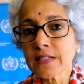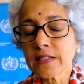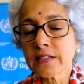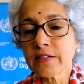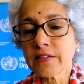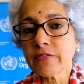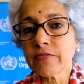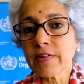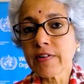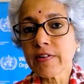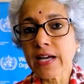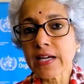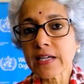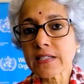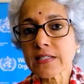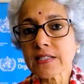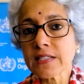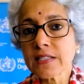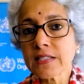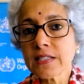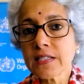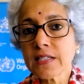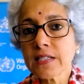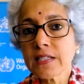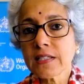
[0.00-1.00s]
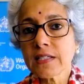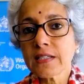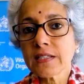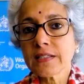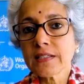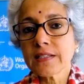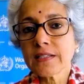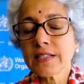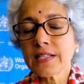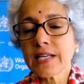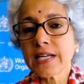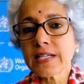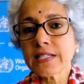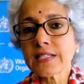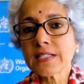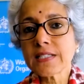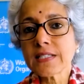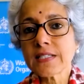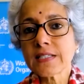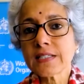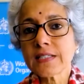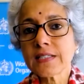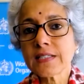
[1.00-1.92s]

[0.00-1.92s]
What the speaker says: the fact that